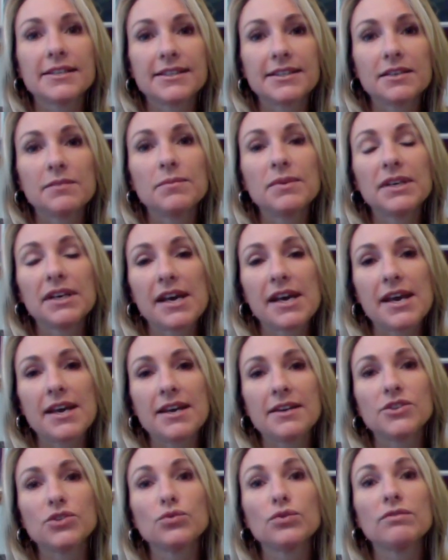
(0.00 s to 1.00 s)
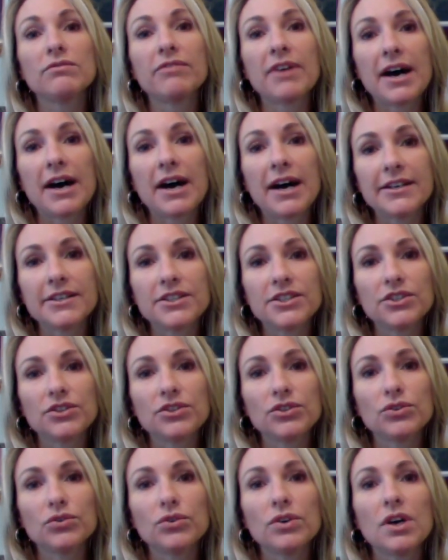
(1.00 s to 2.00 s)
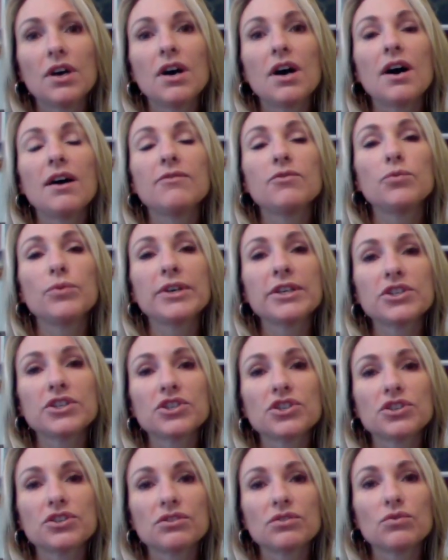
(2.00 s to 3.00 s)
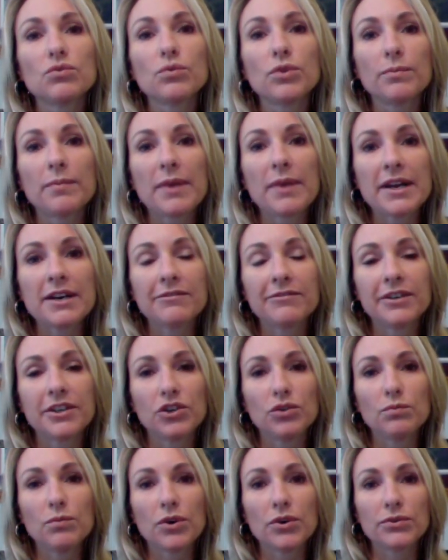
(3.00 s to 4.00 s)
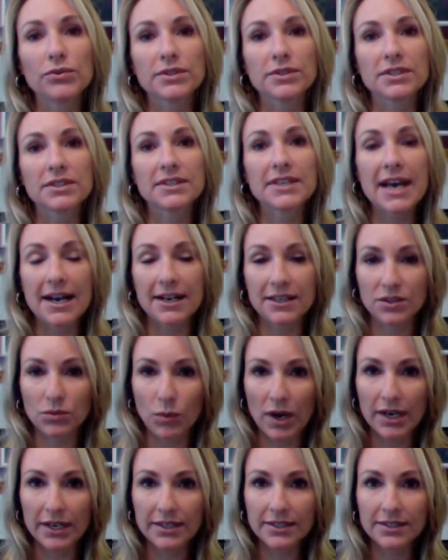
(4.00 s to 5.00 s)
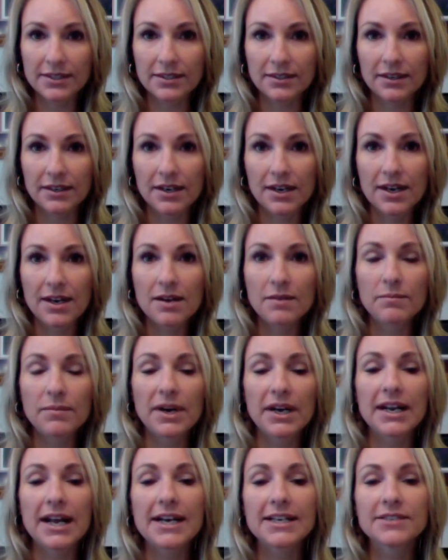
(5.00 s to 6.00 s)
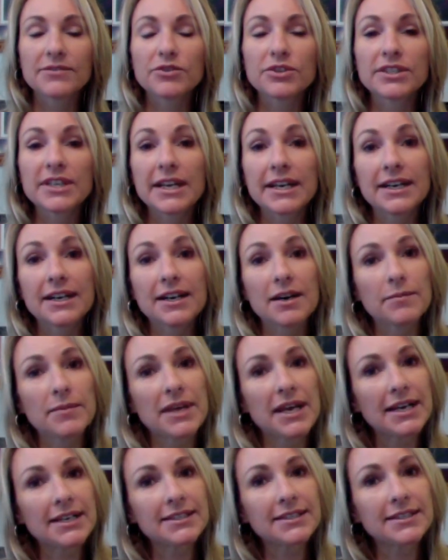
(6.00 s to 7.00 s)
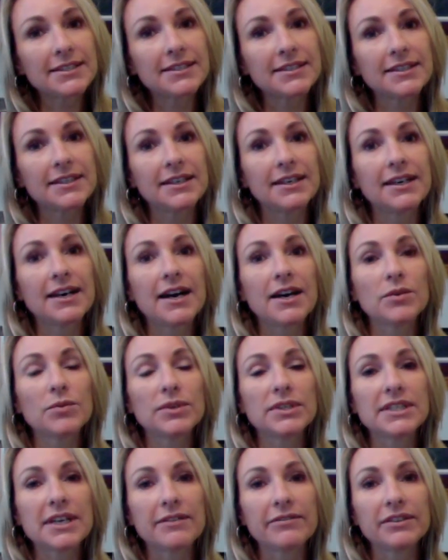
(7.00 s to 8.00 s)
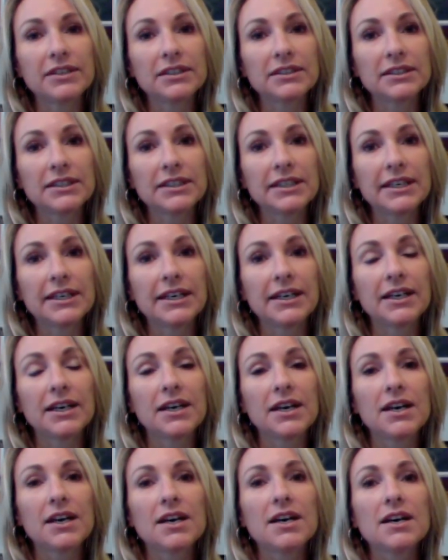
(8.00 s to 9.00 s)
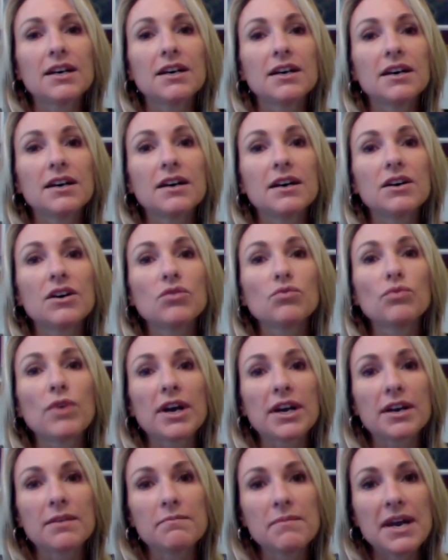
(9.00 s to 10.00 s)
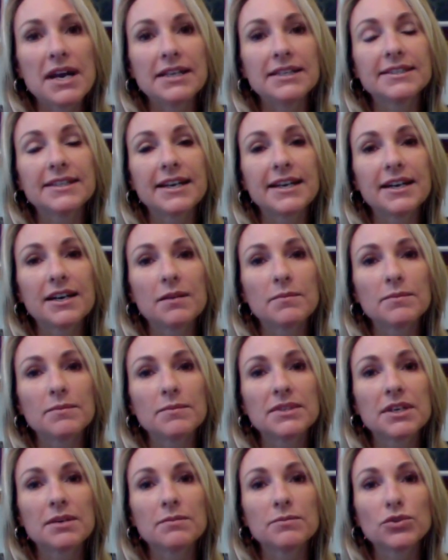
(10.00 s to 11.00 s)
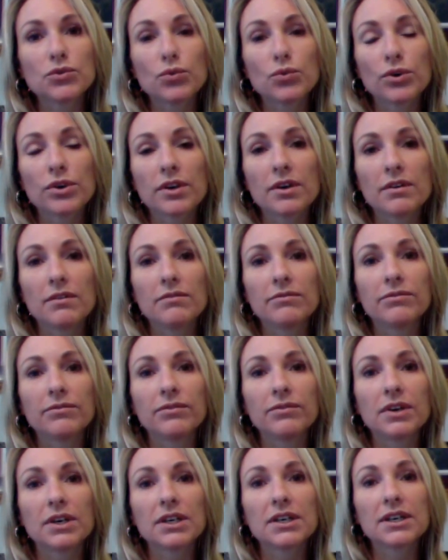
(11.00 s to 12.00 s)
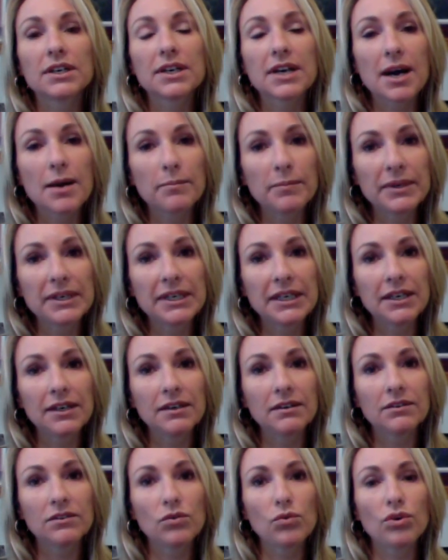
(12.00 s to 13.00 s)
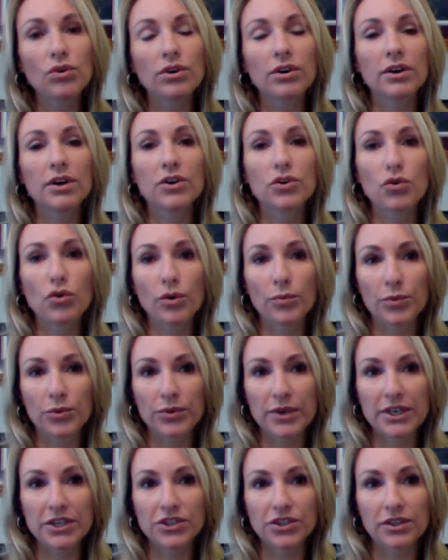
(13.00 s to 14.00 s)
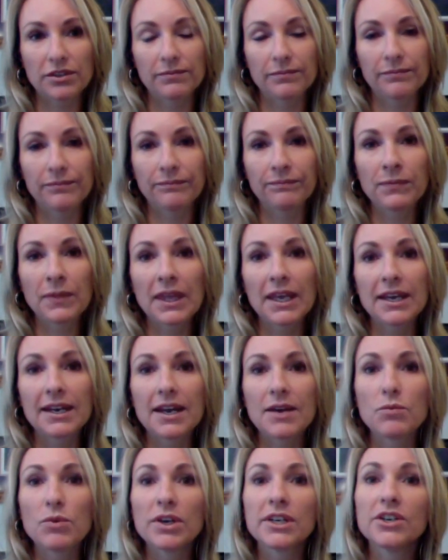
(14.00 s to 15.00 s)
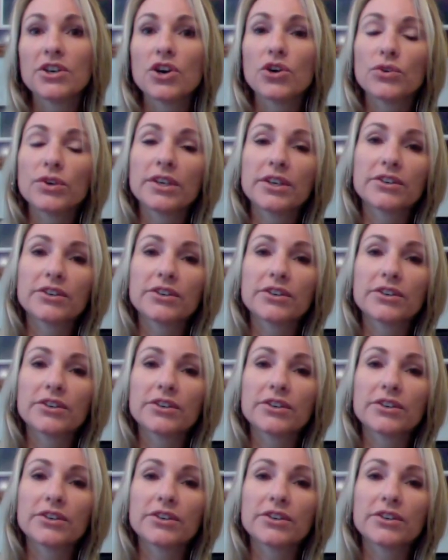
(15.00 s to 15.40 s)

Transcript: a CPA to advise you of which will benefit you most tax-wise. But as for setting up the entity, I would definitely recommend setting up some sort of company or a corporation. And I want to